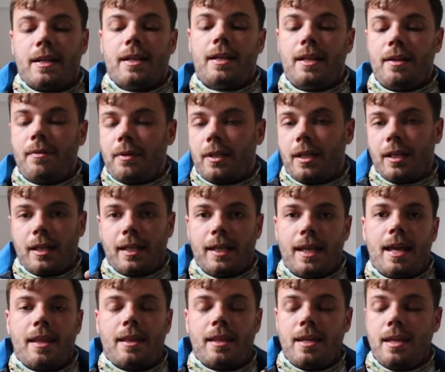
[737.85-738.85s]
And then we're going to
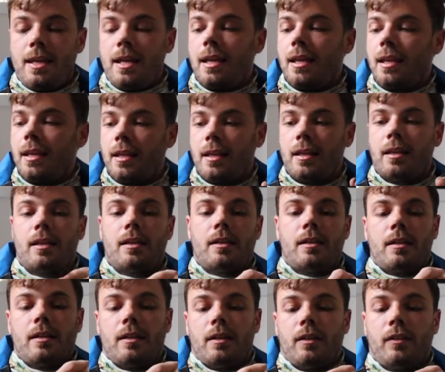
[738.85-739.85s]
get the
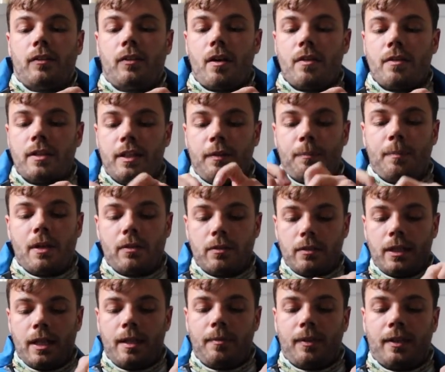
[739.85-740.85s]
side release buckle
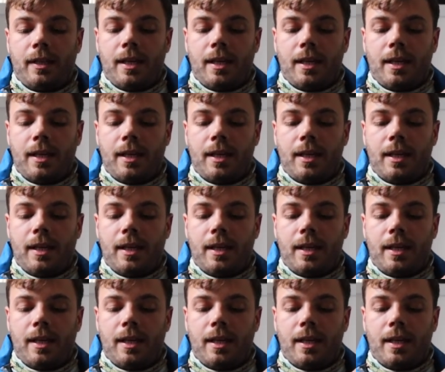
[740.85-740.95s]
clips,